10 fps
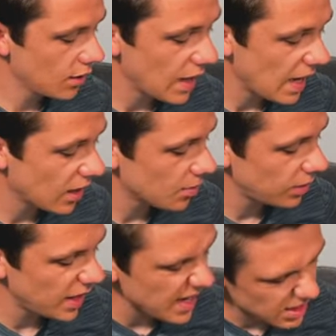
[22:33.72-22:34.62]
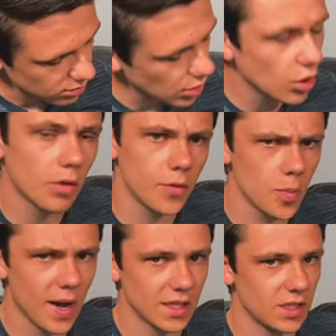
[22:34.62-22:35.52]
They can complete a few
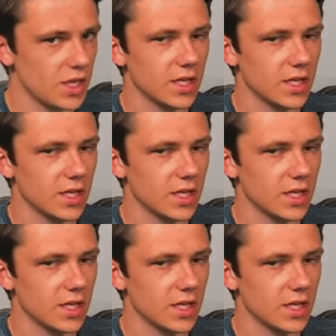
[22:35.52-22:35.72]
passes.